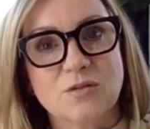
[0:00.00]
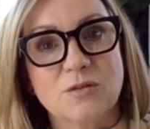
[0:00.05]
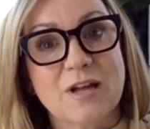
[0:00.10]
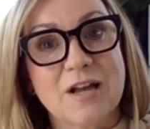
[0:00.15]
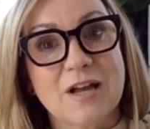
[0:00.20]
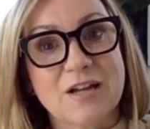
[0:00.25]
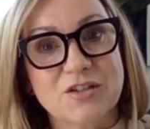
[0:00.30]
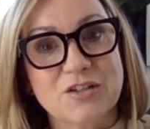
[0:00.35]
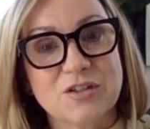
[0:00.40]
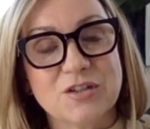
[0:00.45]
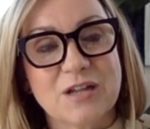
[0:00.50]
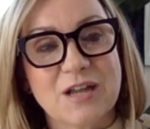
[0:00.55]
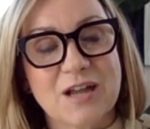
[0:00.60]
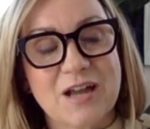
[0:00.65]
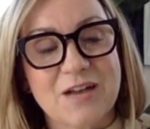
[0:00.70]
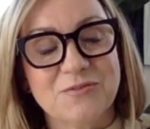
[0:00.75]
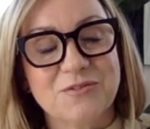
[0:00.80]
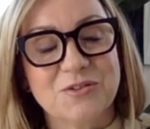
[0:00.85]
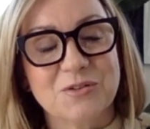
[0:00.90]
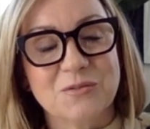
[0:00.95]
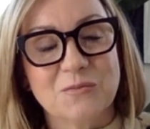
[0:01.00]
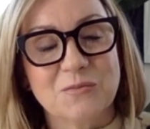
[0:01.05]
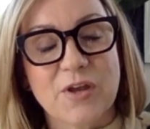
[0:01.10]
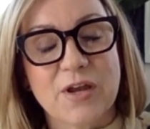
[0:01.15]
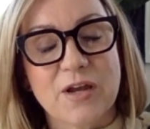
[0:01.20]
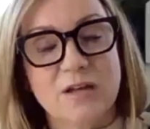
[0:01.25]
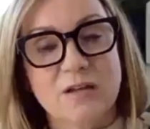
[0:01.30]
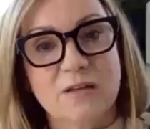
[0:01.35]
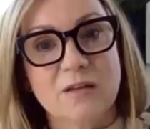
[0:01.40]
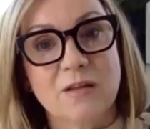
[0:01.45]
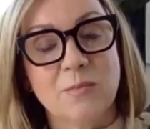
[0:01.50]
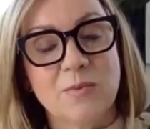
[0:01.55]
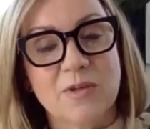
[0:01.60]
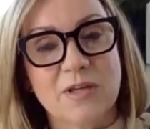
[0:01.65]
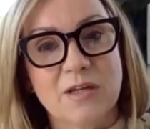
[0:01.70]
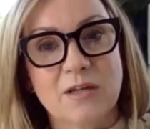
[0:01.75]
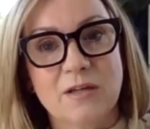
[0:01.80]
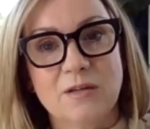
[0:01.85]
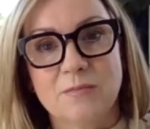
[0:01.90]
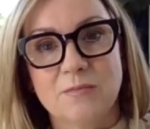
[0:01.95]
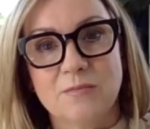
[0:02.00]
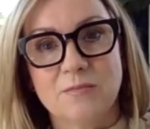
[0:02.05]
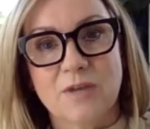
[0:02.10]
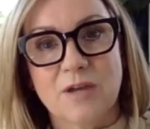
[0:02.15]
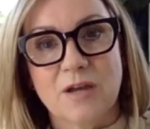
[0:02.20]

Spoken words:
And actually after the Ed Libby